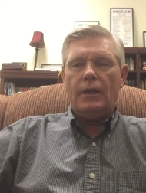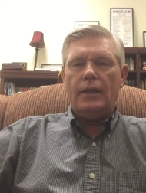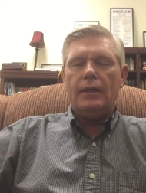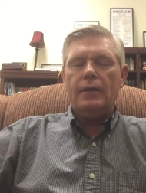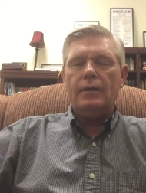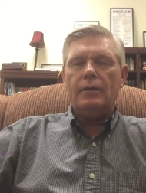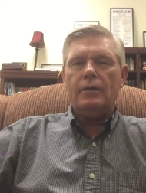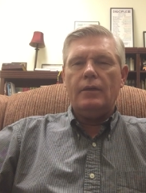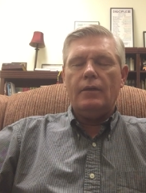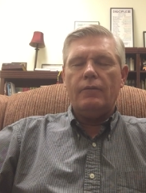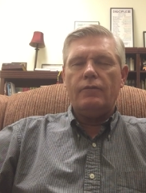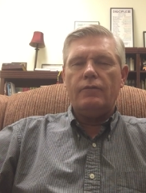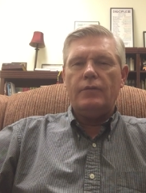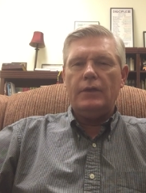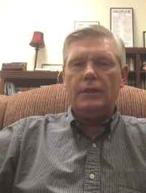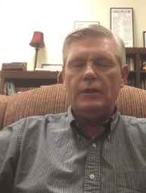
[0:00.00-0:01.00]
and uh,
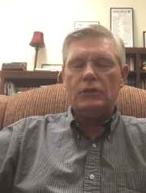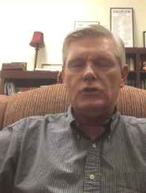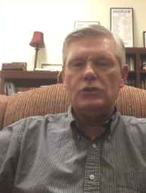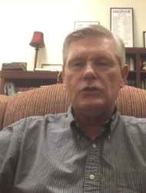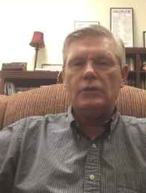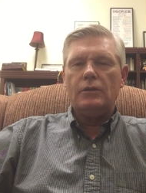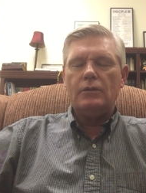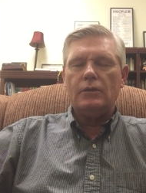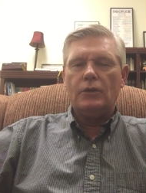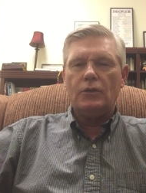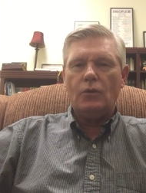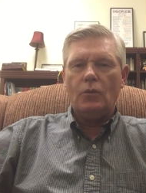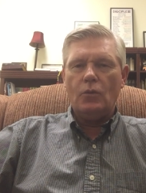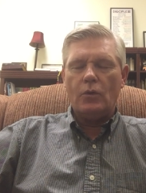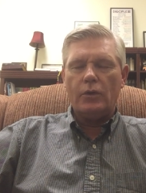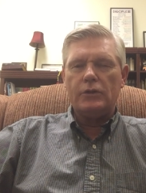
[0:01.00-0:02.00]
finish the
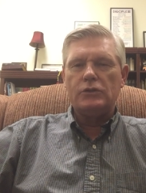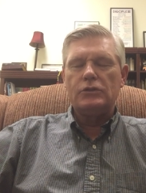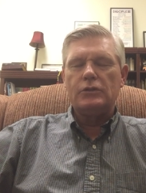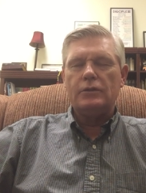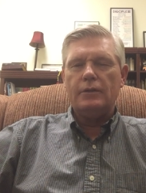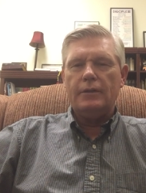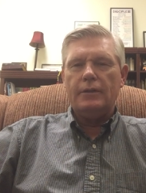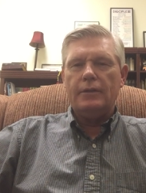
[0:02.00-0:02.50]
course,